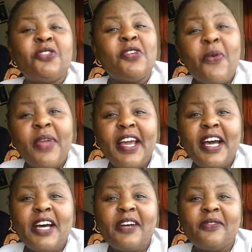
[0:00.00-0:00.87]
now we
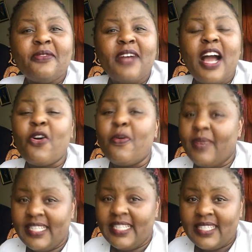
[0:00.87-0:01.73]
have a
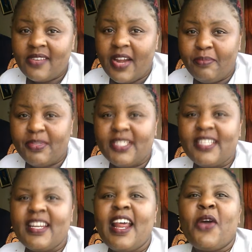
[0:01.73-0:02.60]
complete
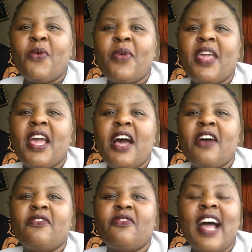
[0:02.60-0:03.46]
script, we
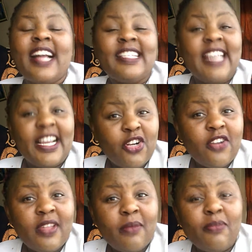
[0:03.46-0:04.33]
have a title
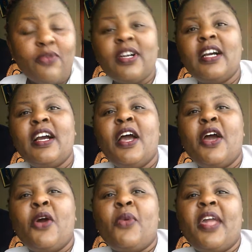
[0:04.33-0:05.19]
of the book,
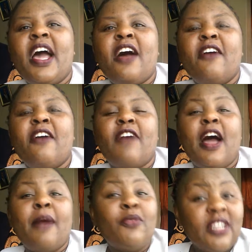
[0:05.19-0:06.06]
we have
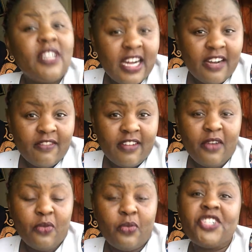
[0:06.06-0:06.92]
a book
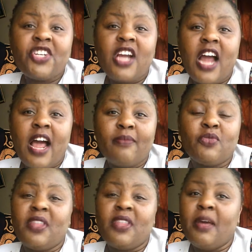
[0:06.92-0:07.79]
cover which
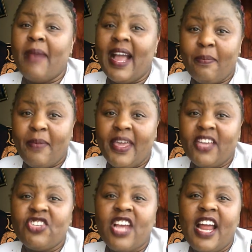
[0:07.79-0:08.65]
comes with a back
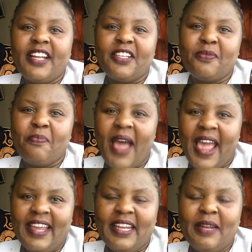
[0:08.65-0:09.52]
page and a
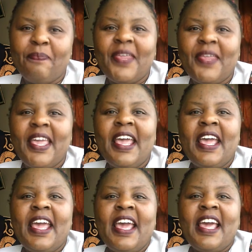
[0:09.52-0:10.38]
spine.
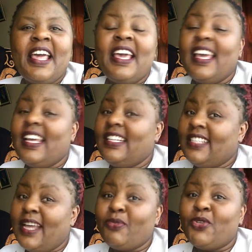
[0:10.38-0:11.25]
It's
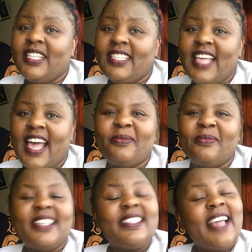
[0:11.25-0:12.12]
time to
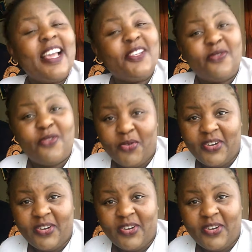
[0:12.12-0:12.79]
decide the size of your book.